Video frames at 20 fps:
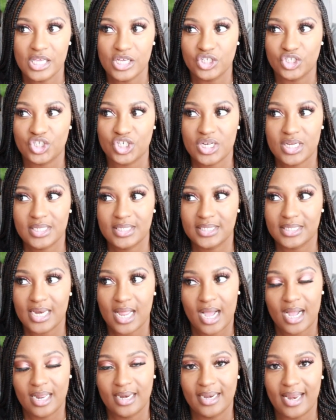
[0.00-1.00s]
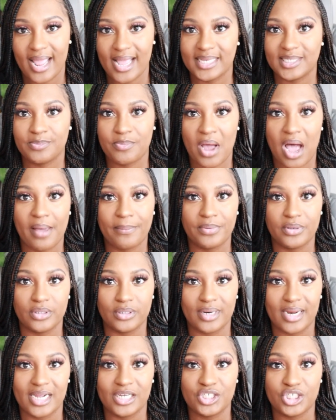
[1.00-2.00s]
she's not as
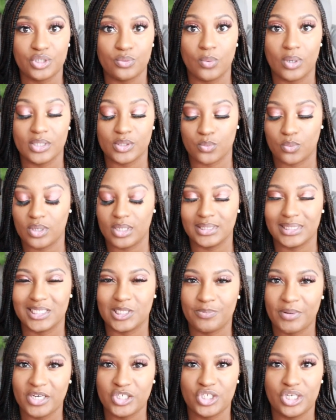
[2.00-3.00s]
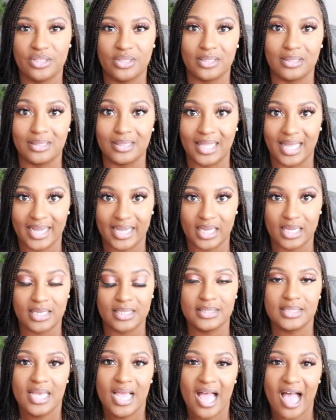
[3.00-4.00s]
popular as she once was, especially the
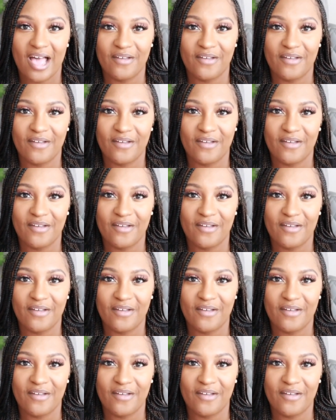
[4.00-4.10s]
leggings.